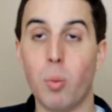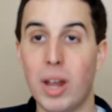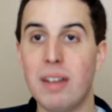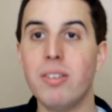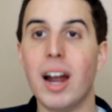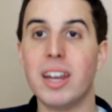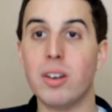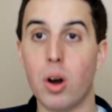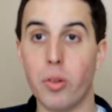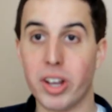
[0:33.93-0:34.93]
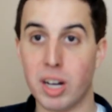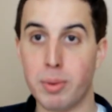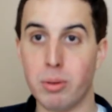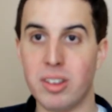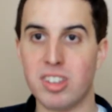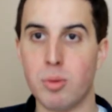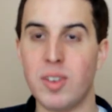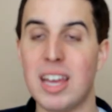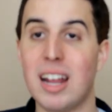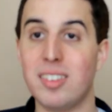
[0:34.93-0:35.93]
whenever I know they're going to be releasing a
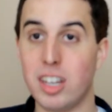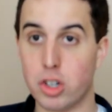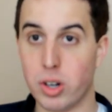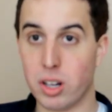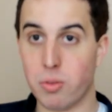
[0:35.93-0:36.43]
movie and I see a trailer